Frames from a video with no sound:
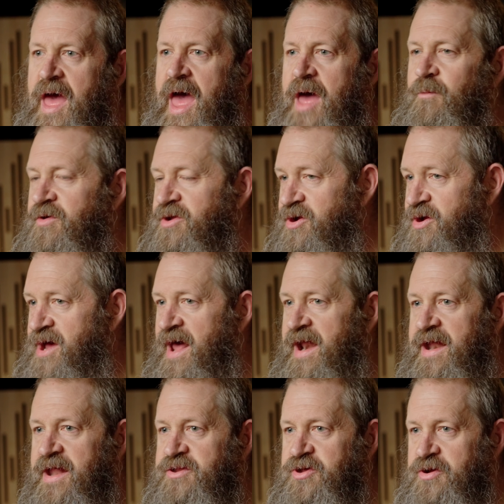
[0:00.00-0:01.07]
and when you cut
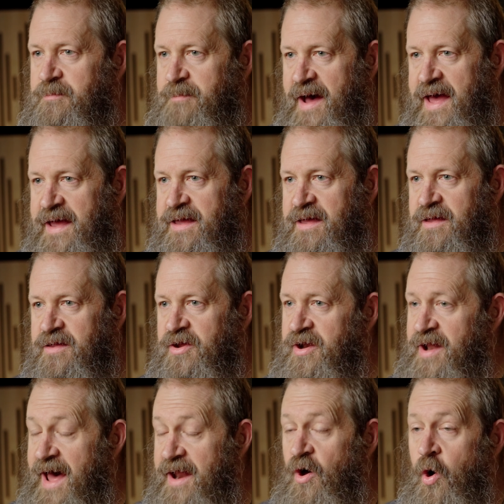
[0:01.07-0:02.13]
it into your bike, you're
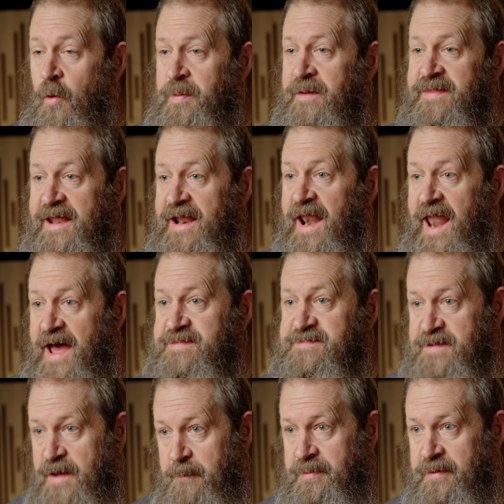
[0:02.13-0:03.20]
not hoping that it lines
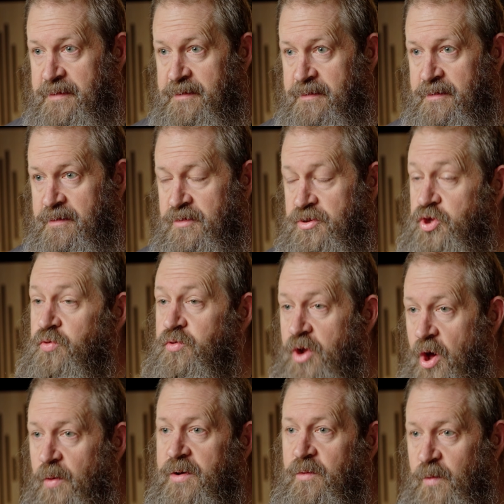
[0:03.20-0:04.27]
up. You
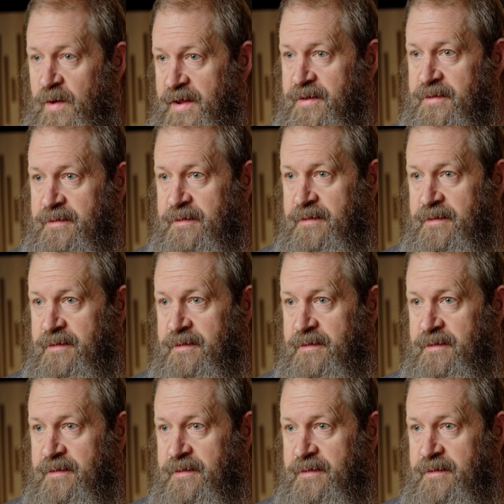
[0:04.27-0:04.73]
know it will.